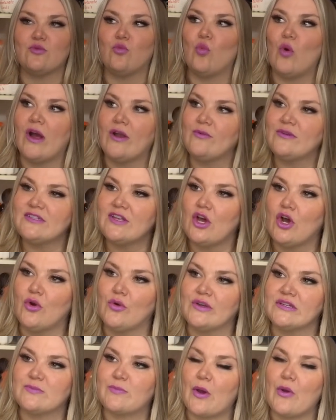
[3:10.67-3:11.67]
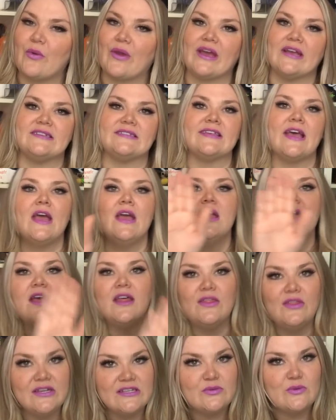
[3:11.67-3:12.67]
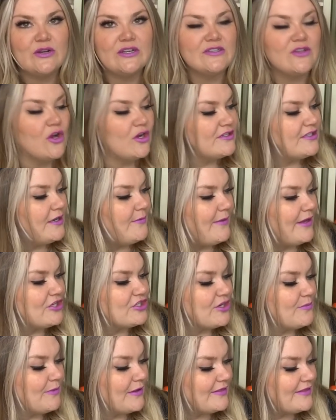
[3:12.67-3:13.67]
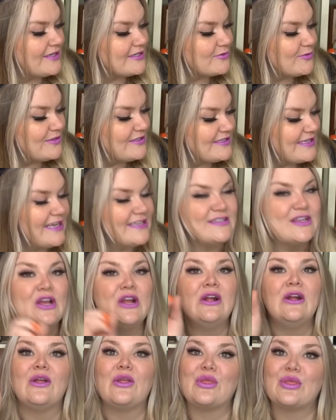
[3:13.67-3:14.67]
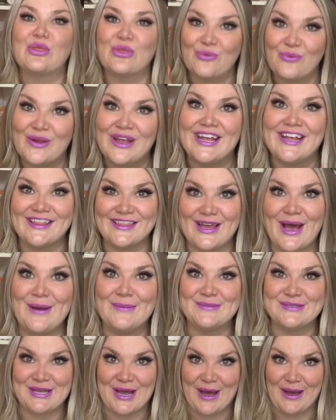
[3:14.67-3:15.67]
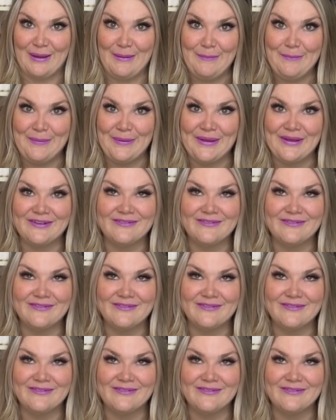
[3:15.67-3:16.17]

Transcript: One was a Hocus Pocus. This one is Haunted Mansion, but this one says three thumbs up.